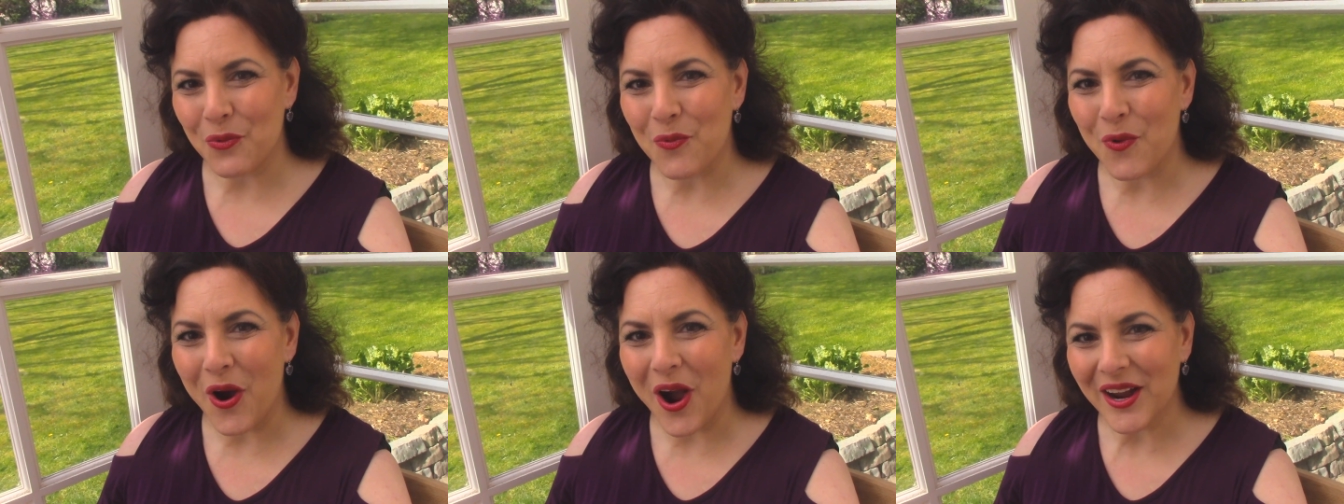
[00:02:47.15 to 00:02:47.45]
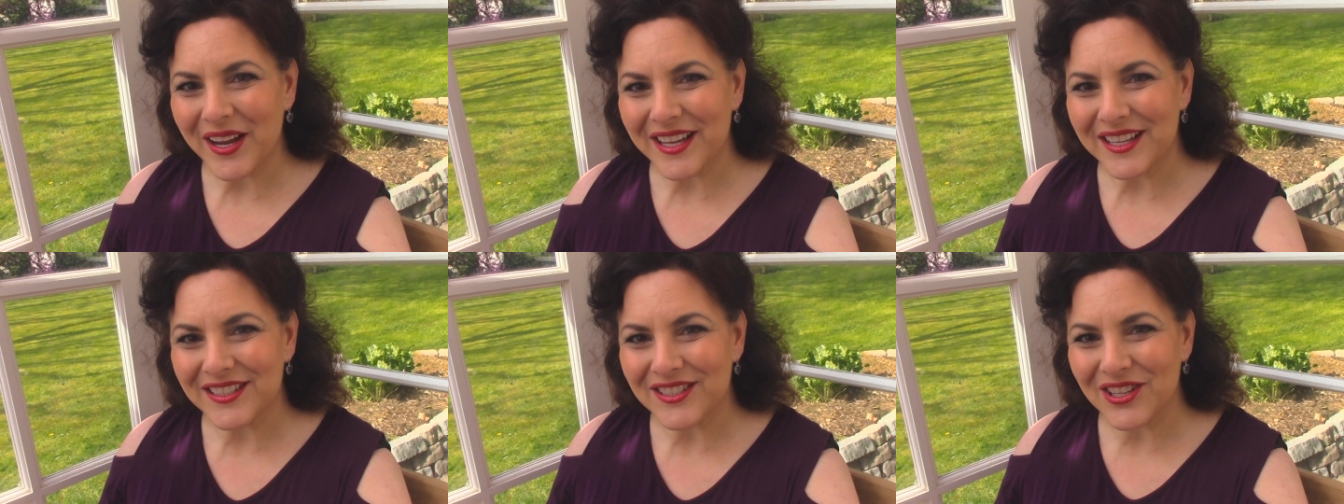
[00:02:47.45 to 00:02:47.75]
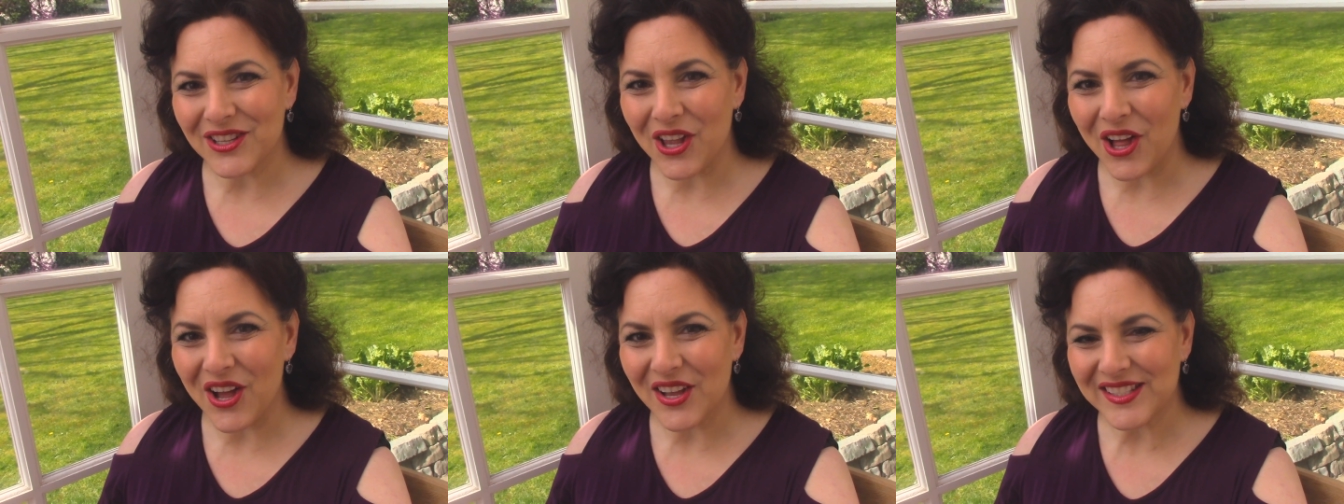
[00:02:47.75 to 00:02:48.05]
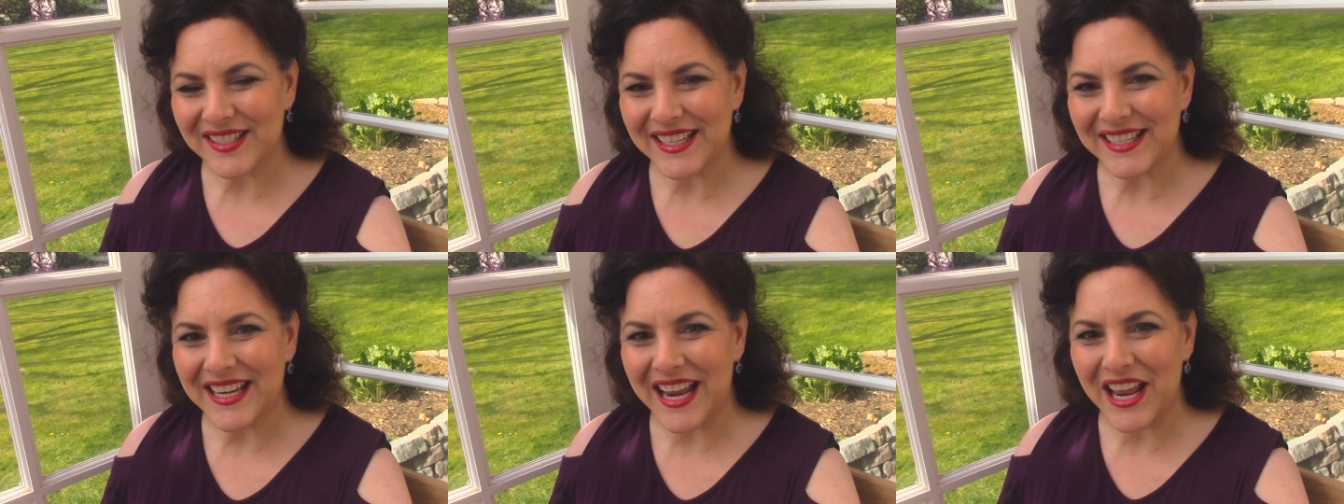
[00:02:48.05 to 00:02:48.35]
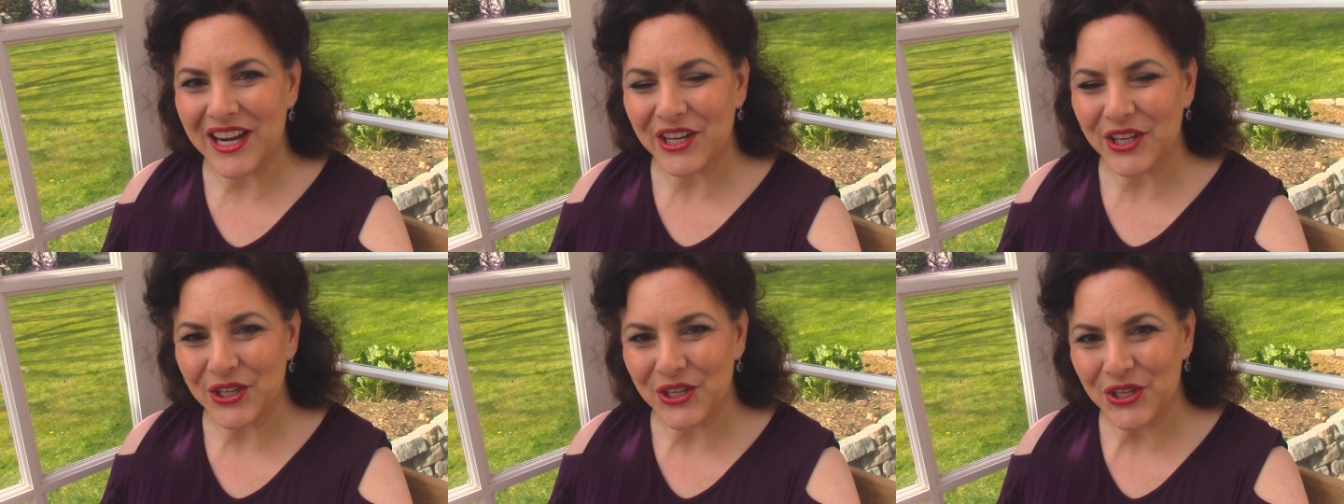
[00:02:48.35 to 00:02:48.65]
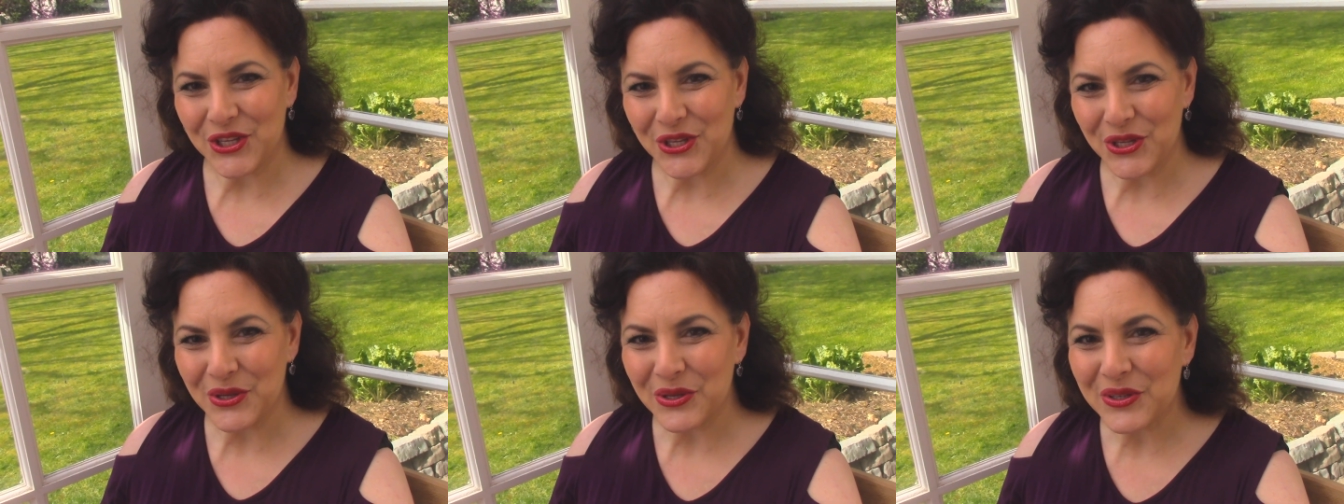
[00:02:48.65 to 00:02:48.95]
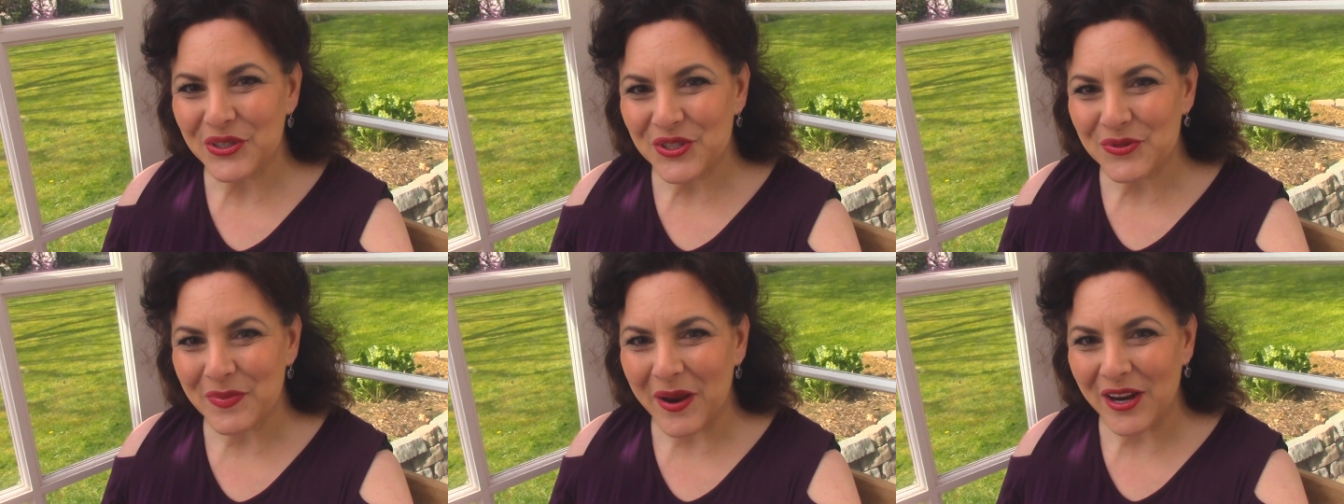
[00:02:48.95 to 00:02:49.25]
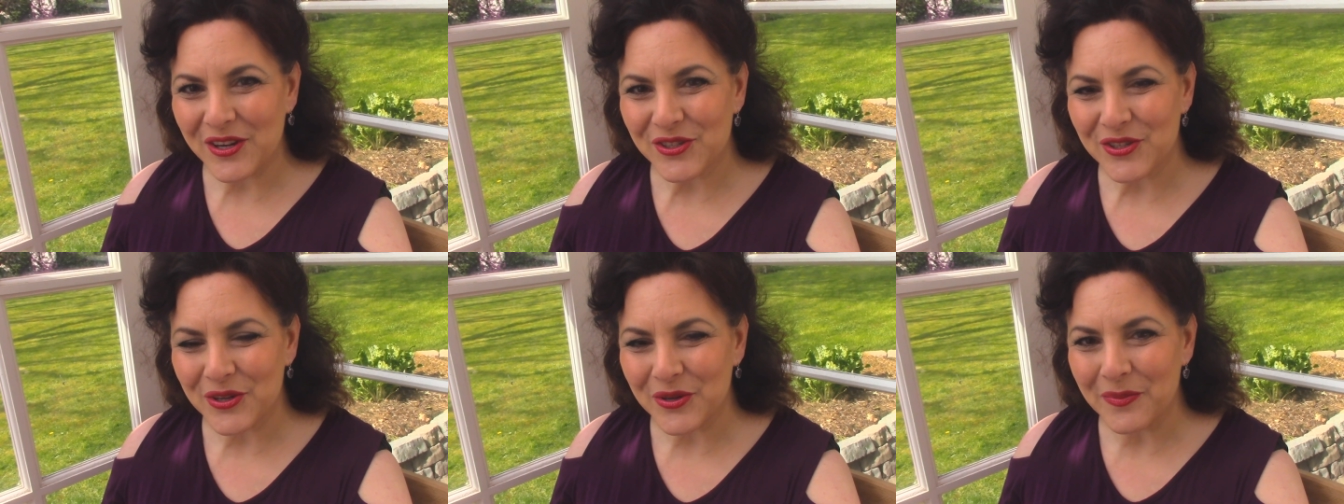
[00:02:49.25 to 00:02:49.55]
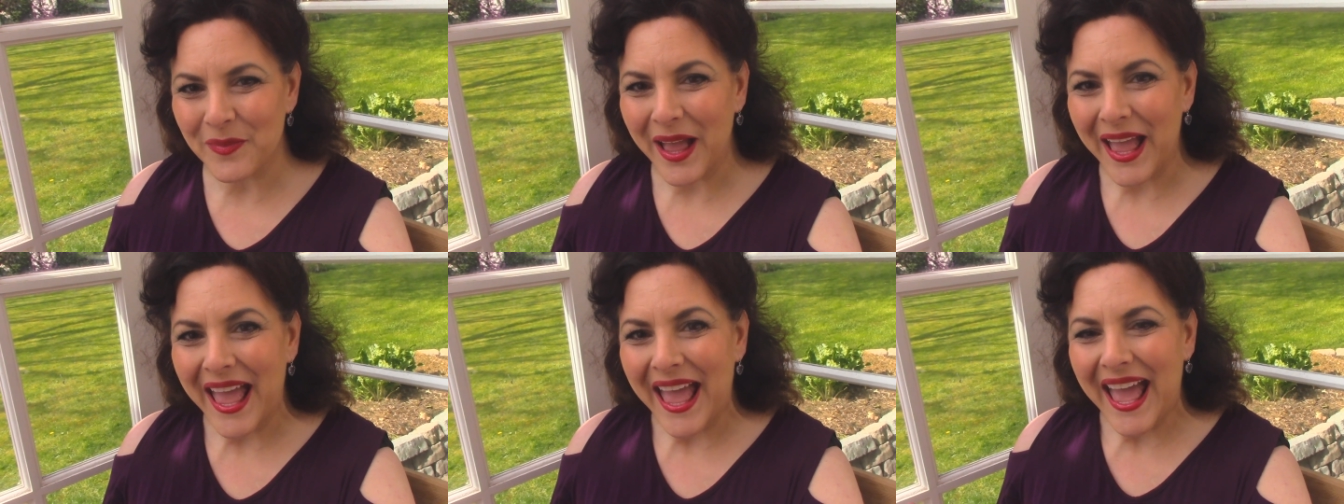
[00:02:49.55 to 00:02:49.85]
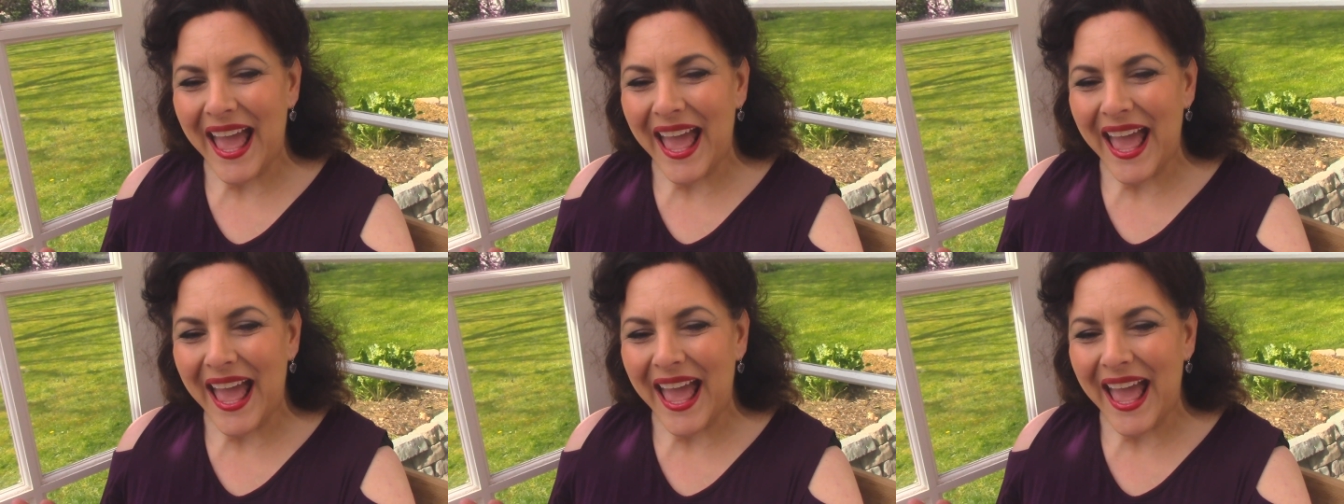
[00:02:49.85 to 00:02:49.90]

walk-in closet and a huge bedroom